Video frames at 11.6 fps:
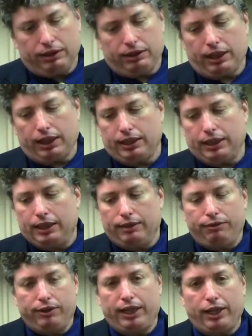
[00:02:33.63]
that
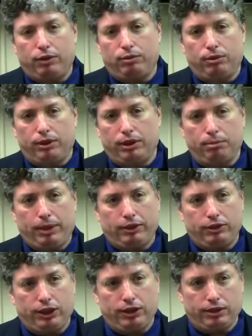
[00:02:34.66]
if they are wrong
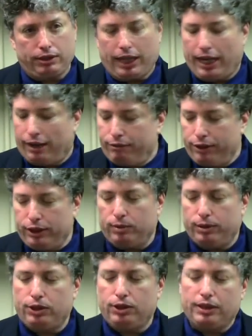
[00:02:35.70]
about Jesus, every
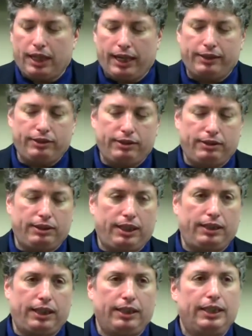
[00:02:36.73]
Christian has to
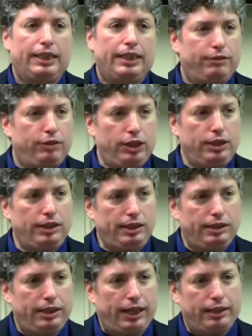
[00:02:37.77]
say that if Jesus
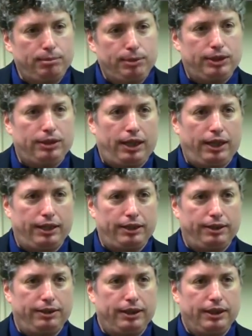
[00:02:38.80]
is not the
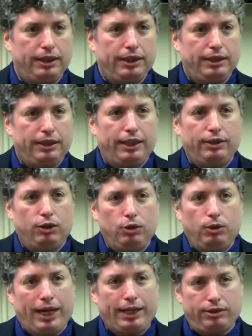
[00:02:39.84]
Messiah, then
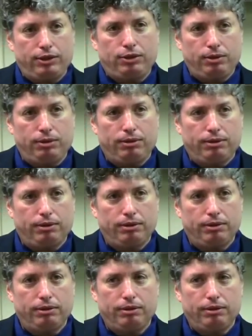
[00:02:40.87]
who has the truth?